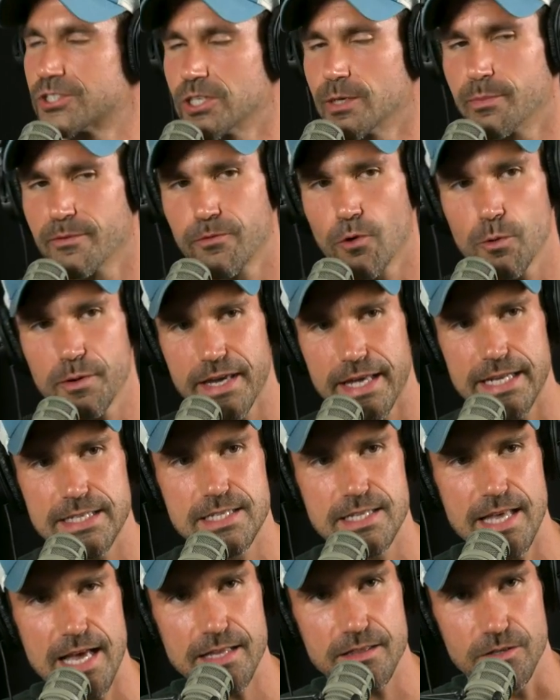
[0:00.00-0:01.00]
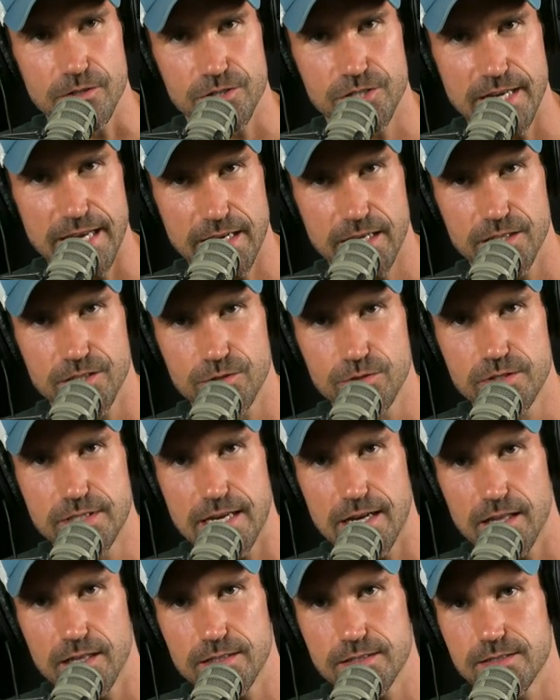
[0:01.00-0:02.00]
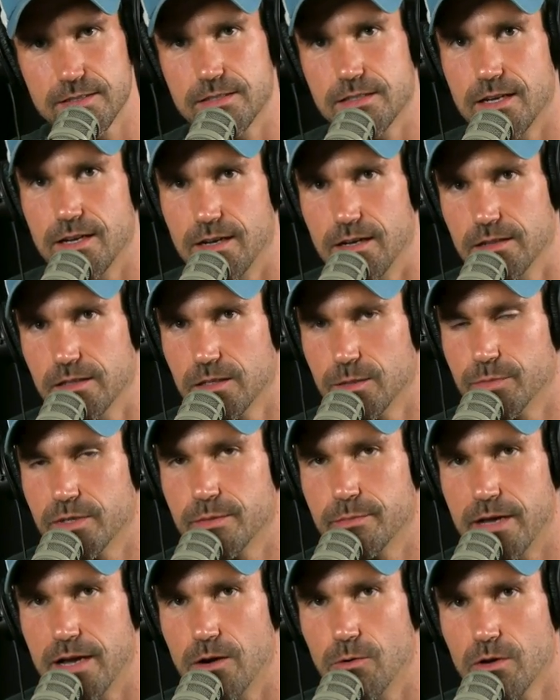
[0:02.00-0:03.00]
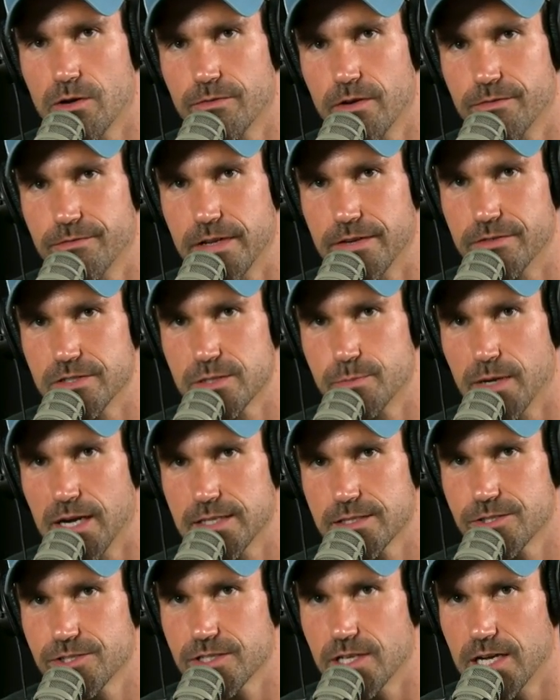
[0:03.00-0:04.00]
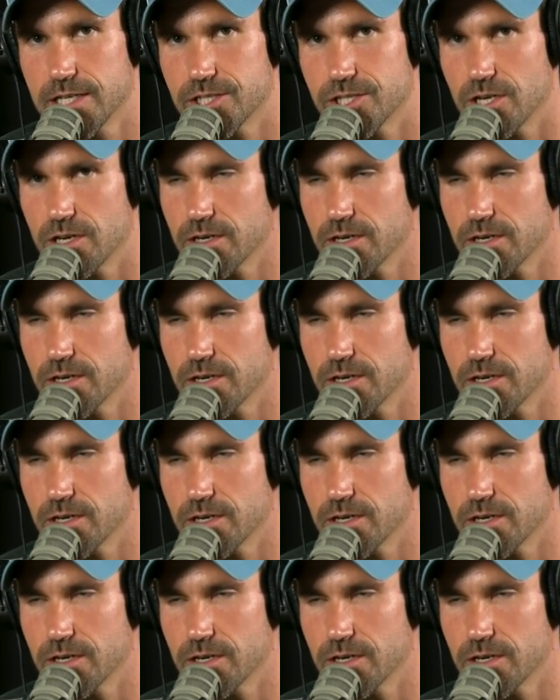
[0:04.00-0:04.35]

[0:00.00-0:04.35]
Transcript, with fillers: Before we get into that though, Chad, could you tell us uh, a little bit about one of our favorite sponsors? Yeah, let's do